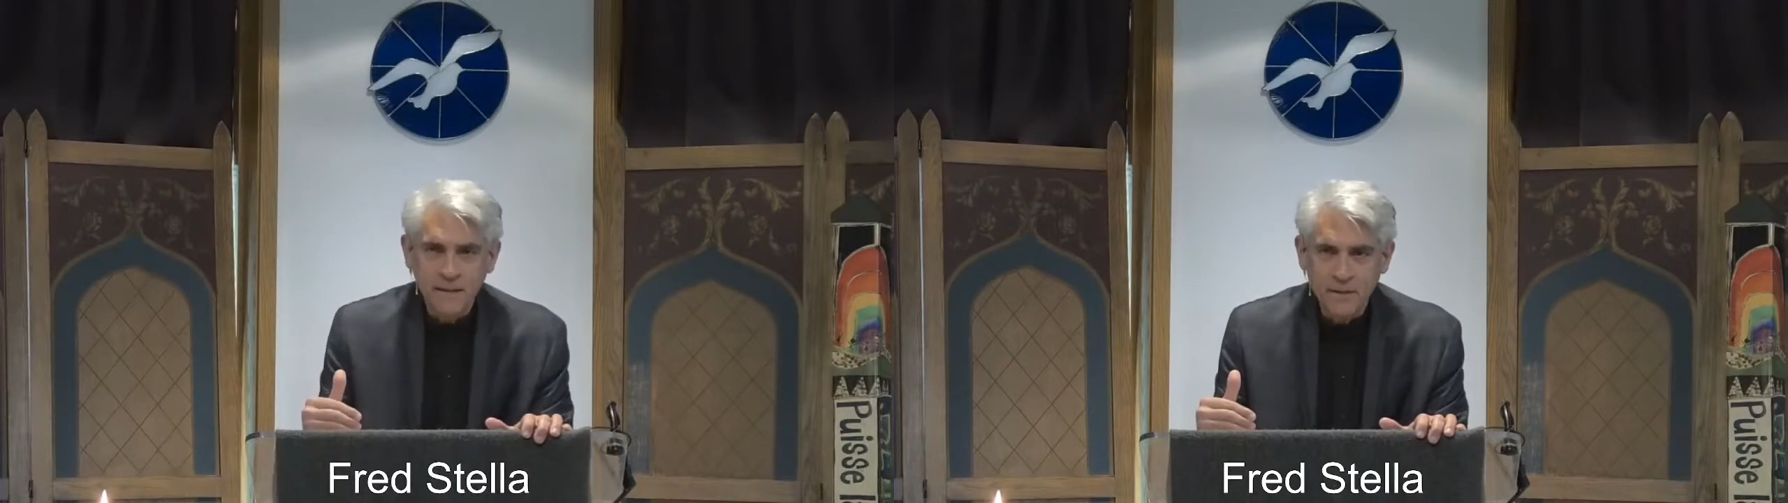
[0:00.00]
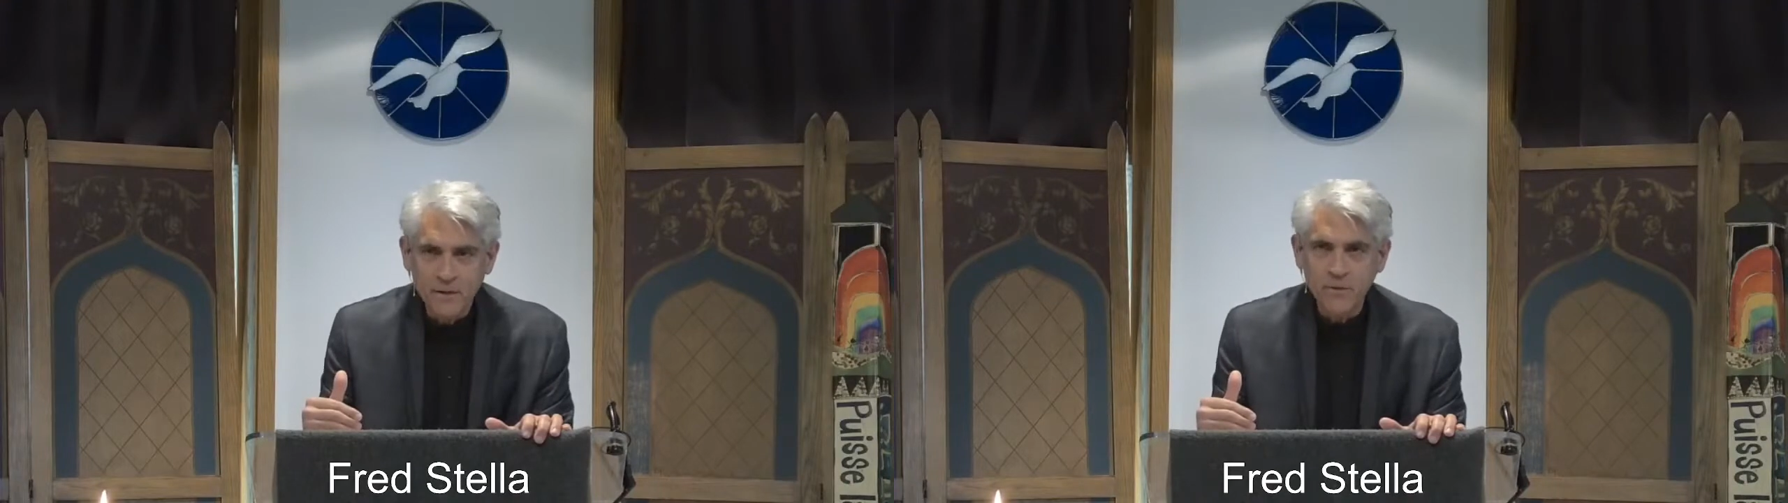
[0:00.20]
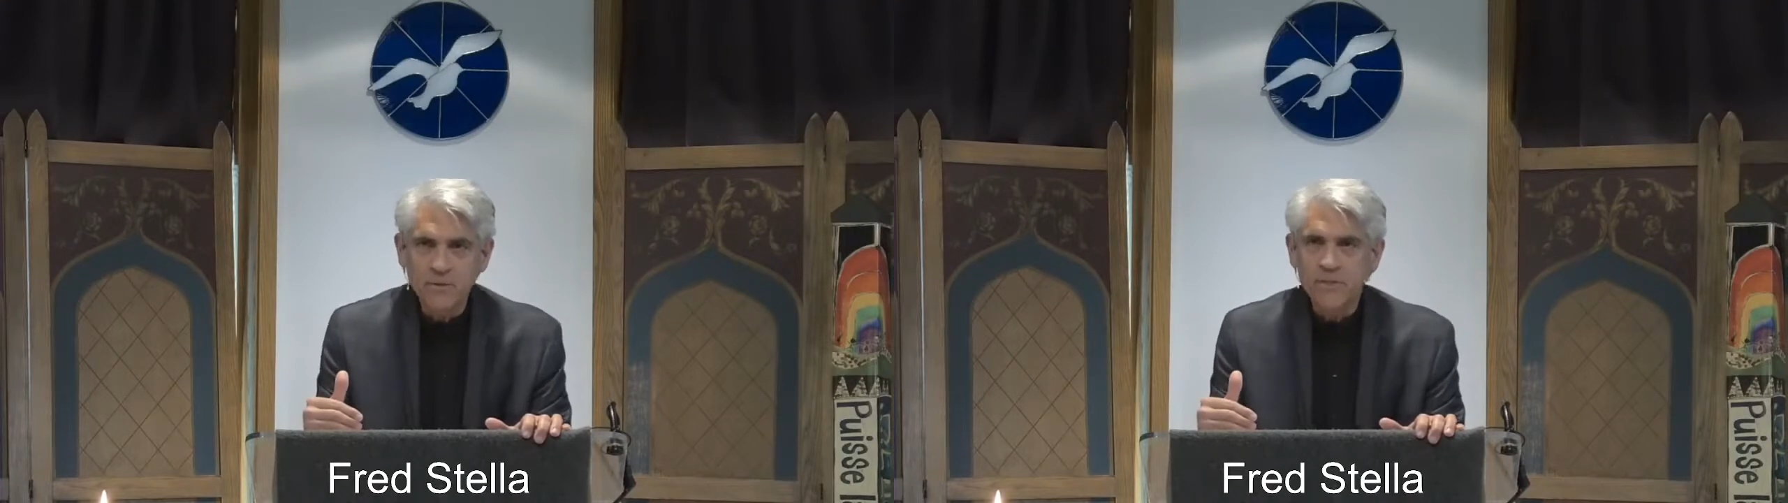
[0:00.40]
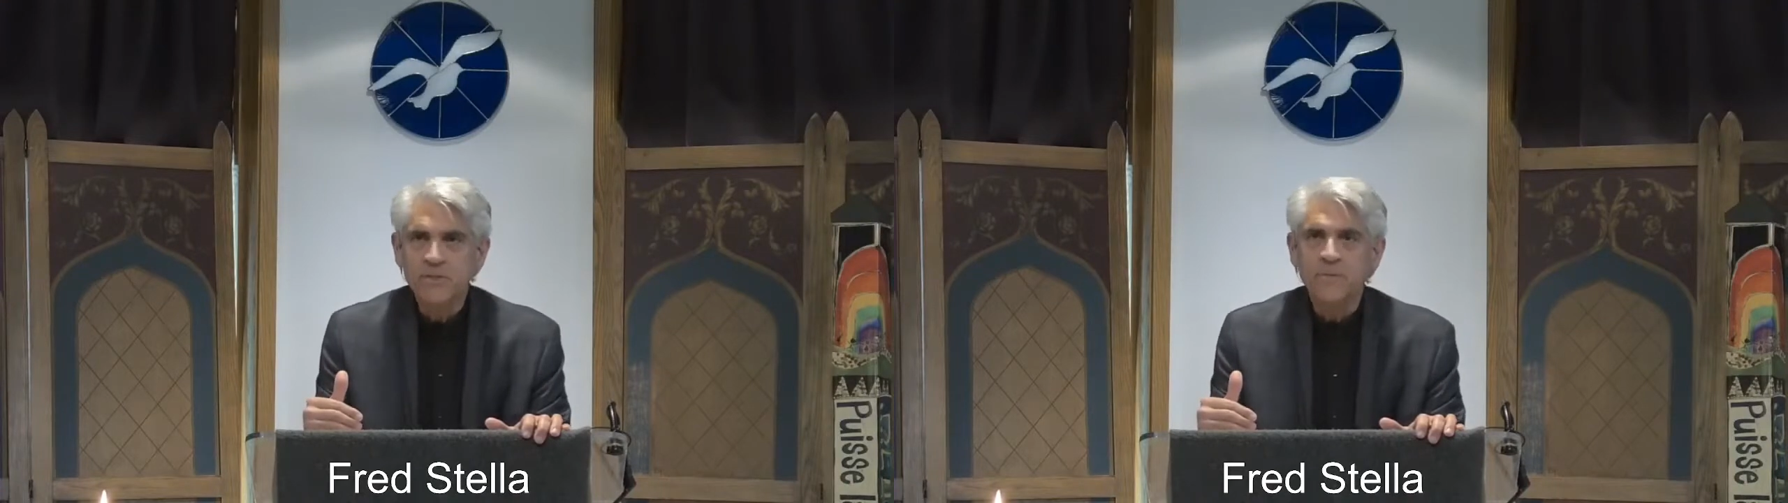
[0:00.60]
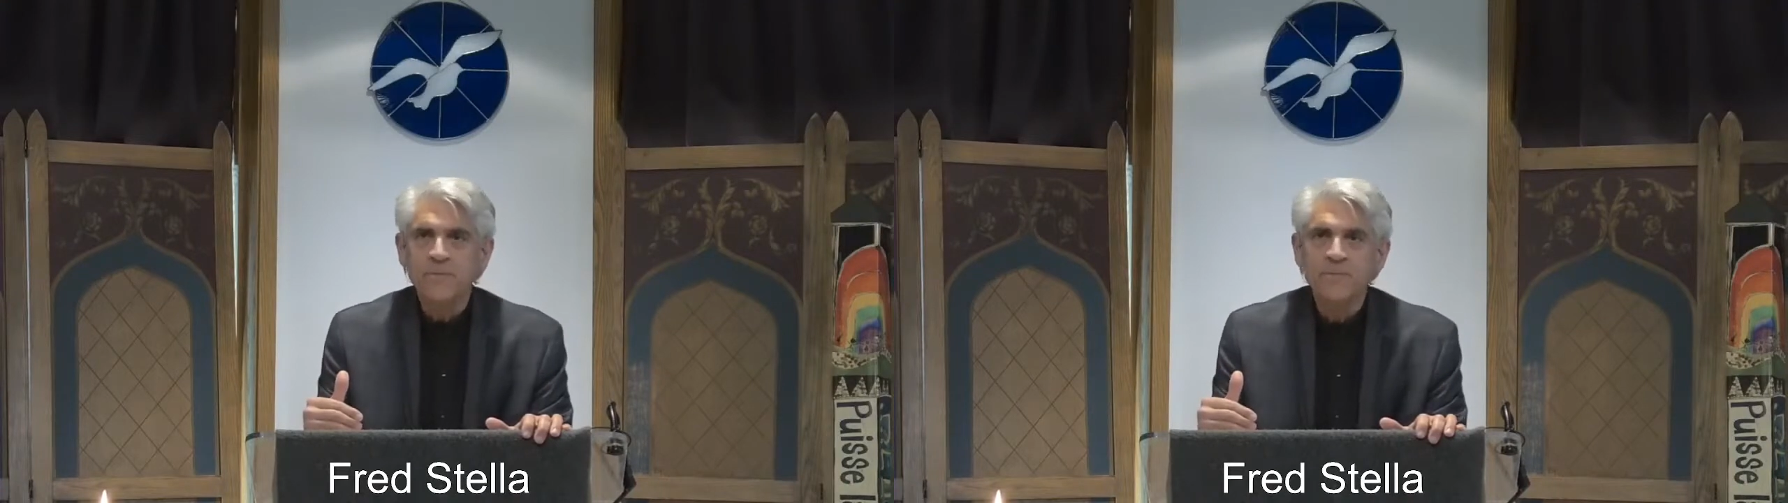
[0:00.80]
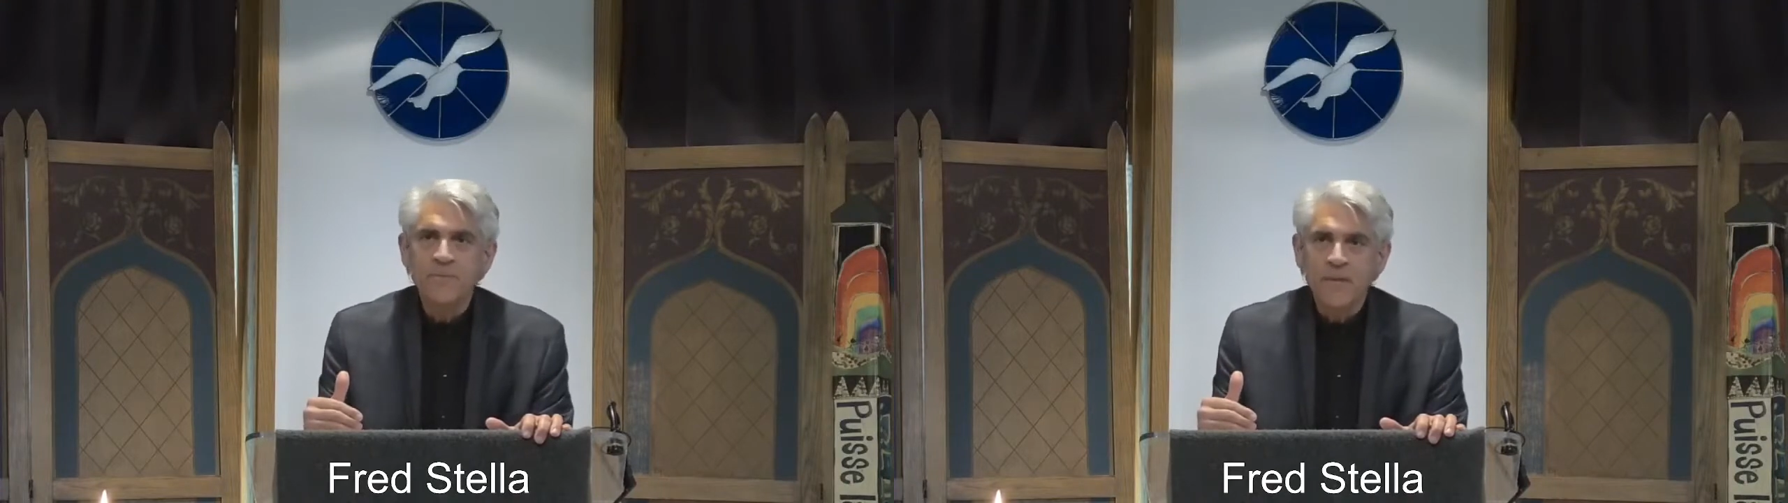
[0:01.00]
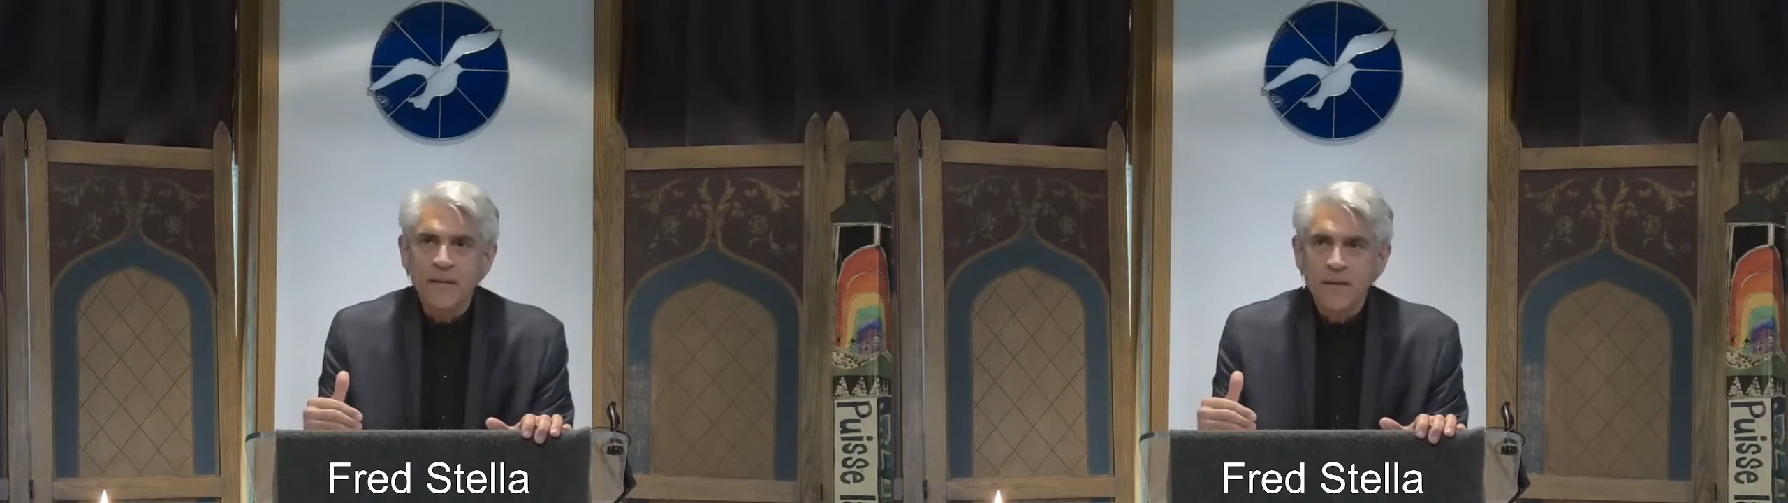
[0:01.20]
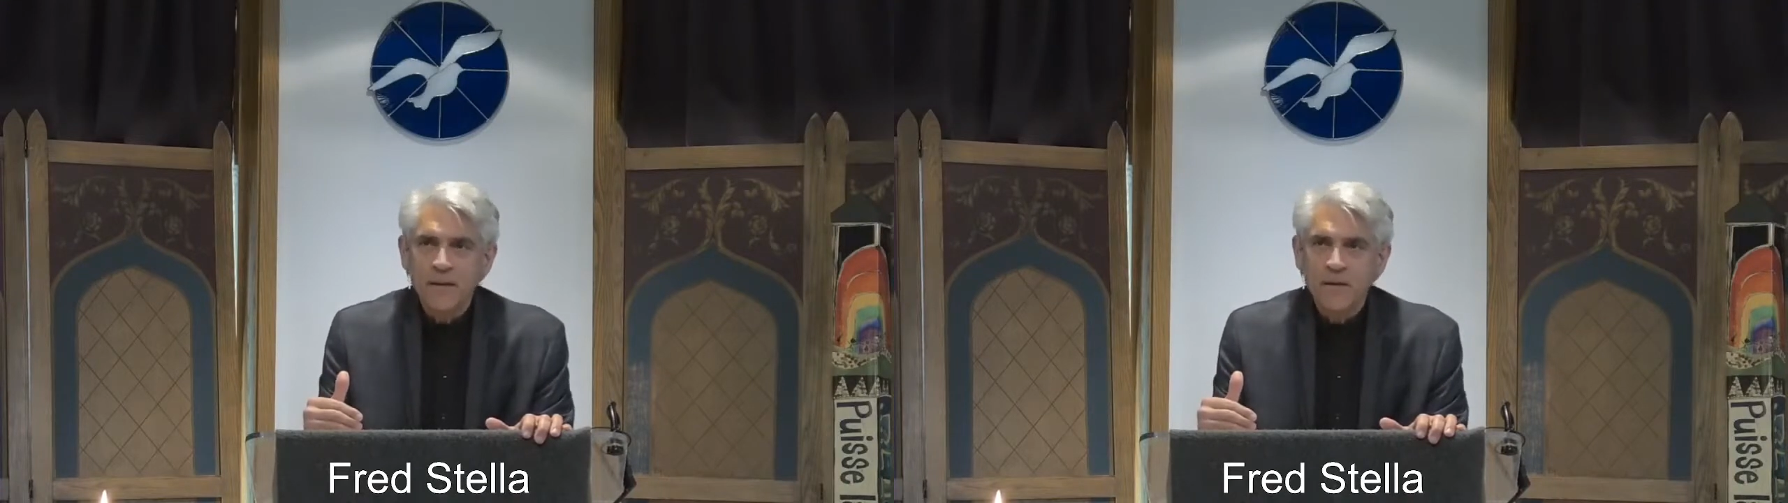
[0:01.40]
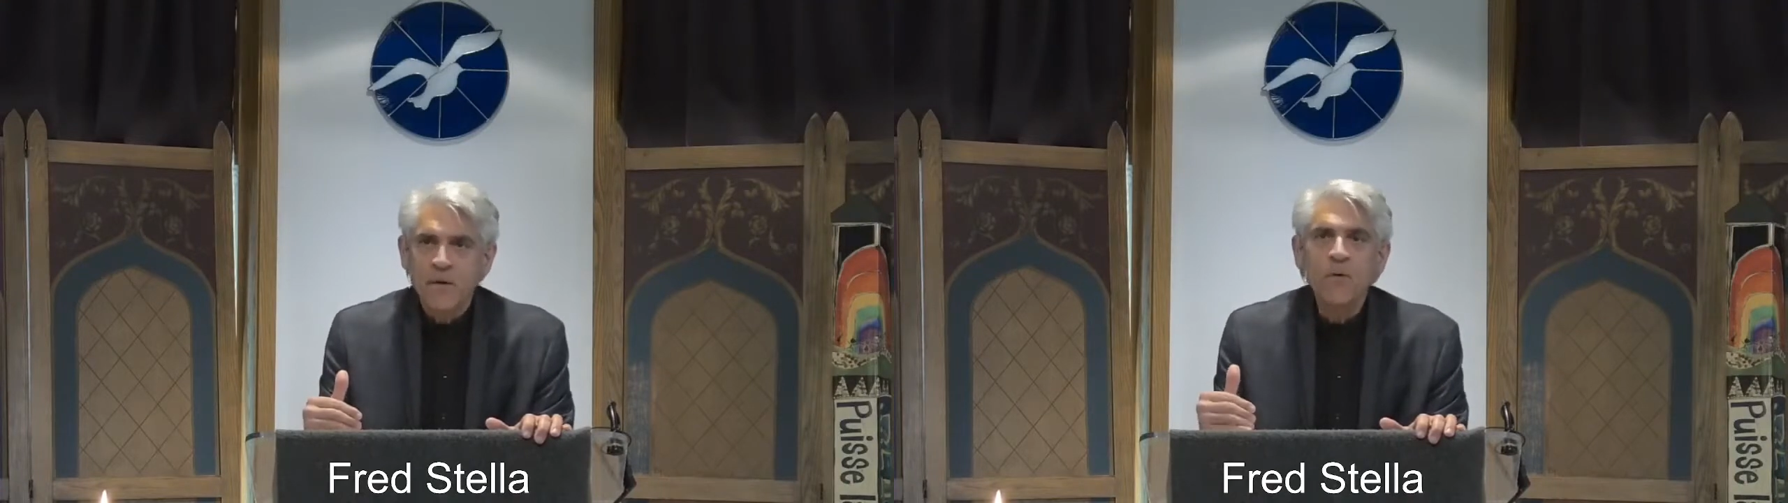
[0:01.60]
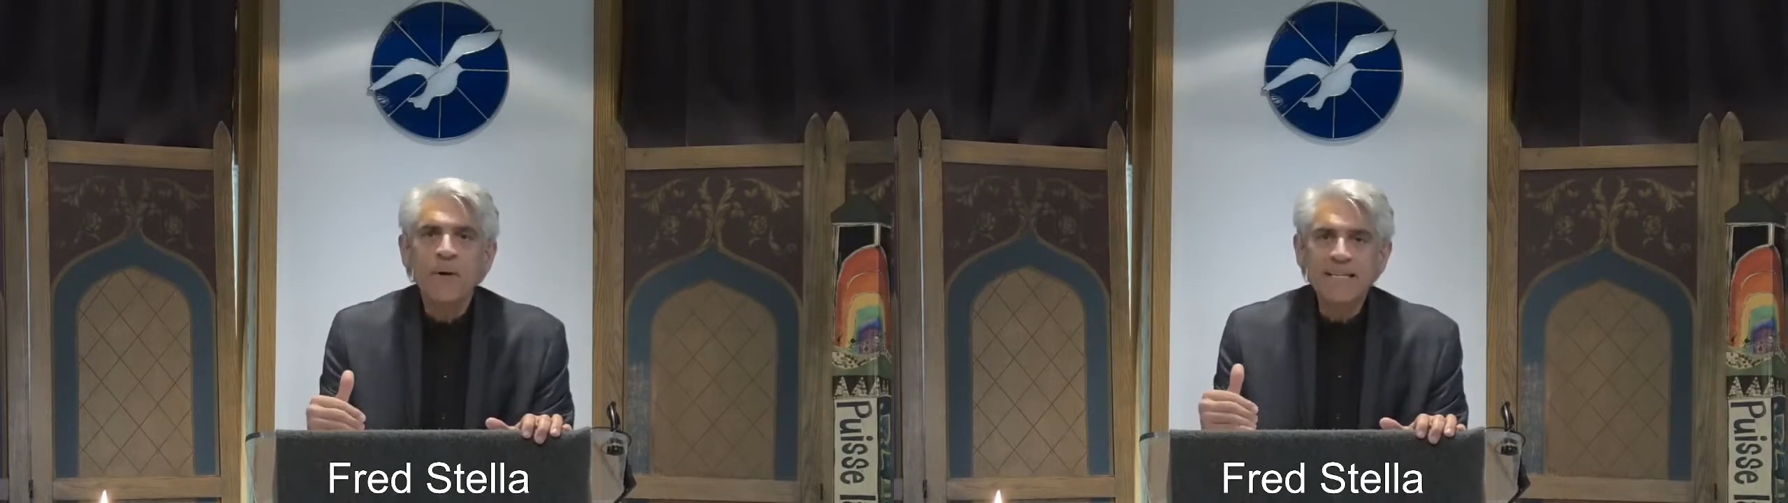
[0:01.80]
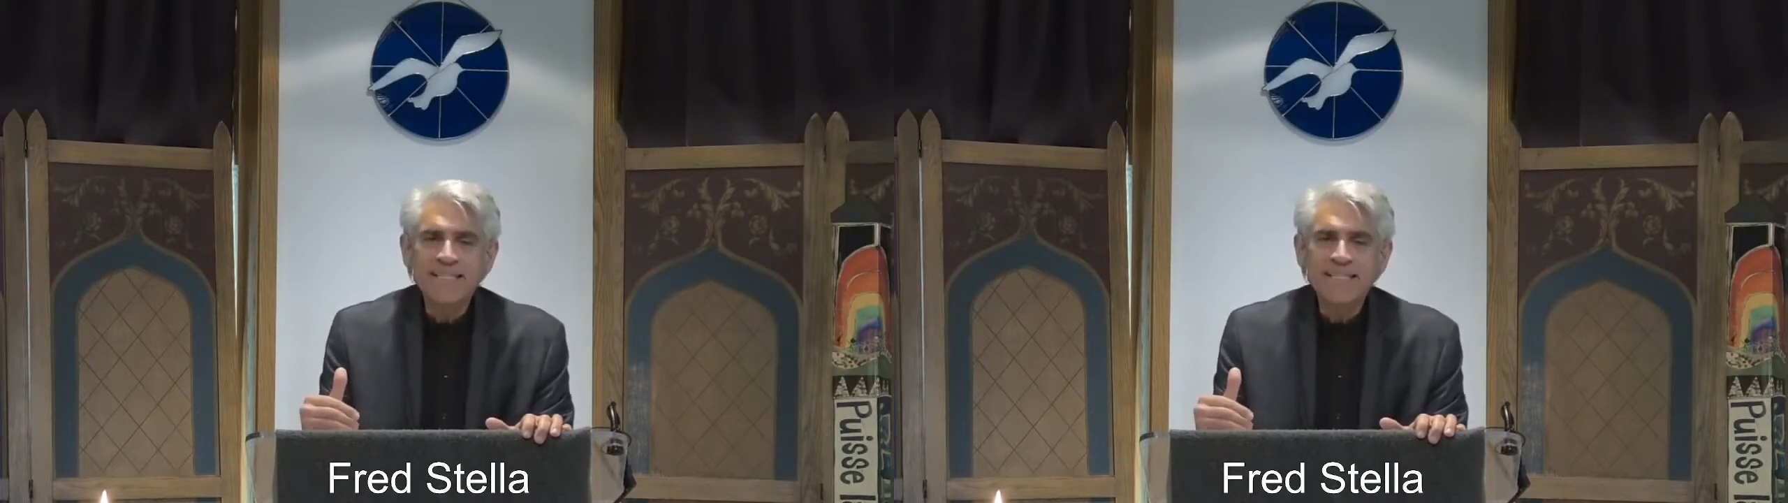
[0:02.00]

And it goes, O